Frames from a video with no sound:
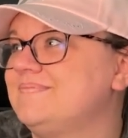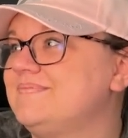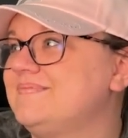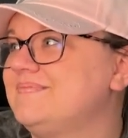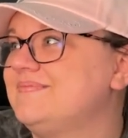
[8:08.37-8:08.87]

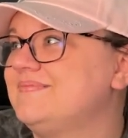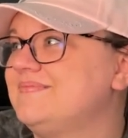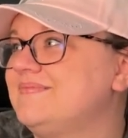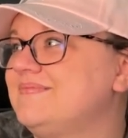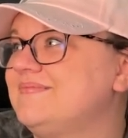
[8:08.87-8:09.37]

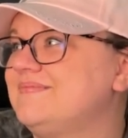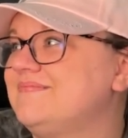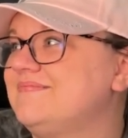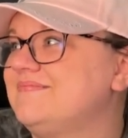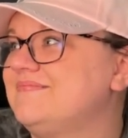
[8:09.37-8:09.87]

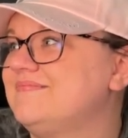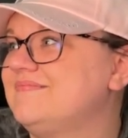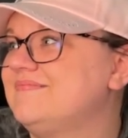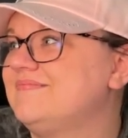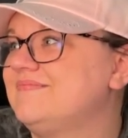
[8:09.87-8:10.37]

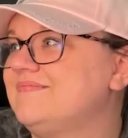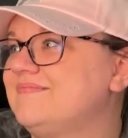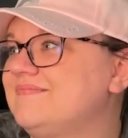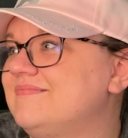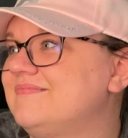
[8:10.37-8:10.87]

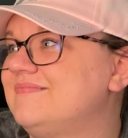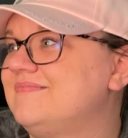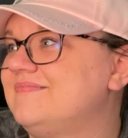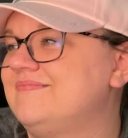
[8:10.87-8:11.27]
(silent)